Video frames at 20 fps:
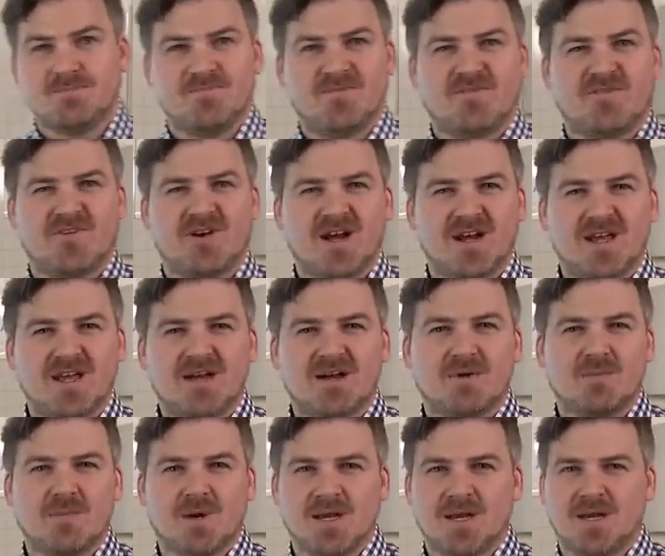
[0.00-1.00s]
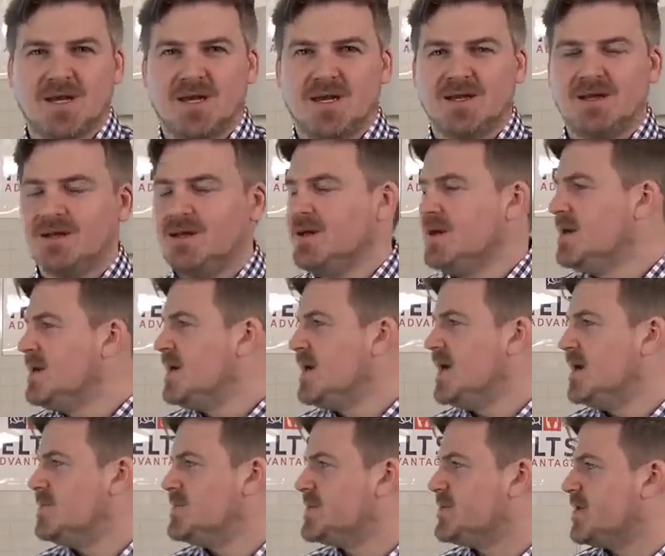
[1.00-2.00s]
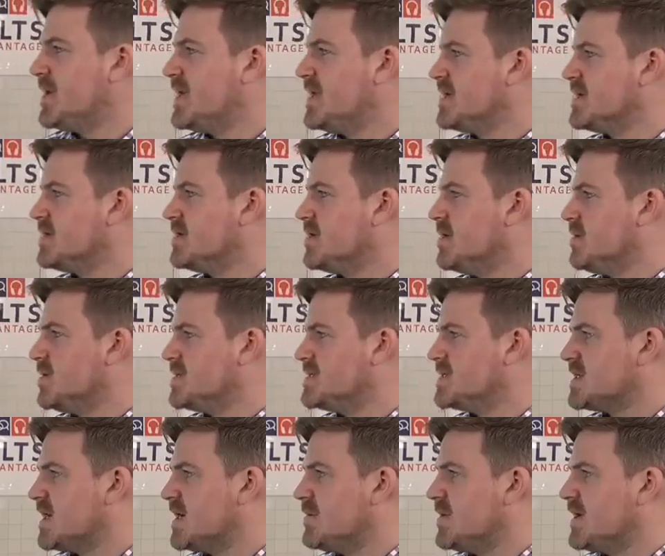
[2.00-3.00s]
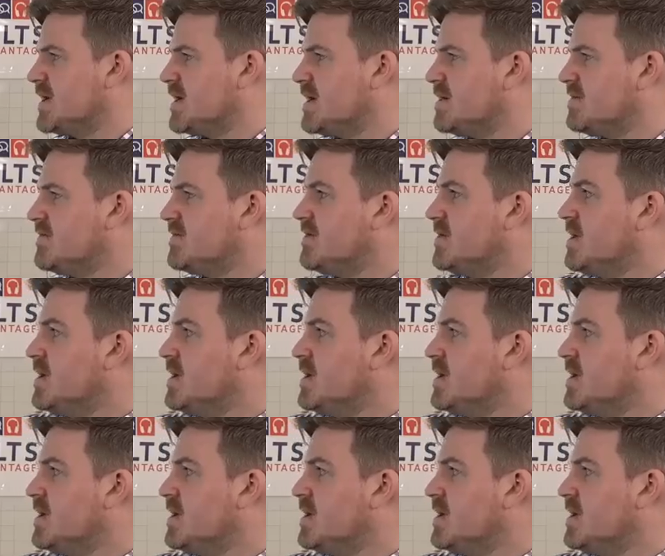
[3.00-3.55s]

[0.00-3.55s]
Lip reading: Friday or Monday, depending on how much time I have.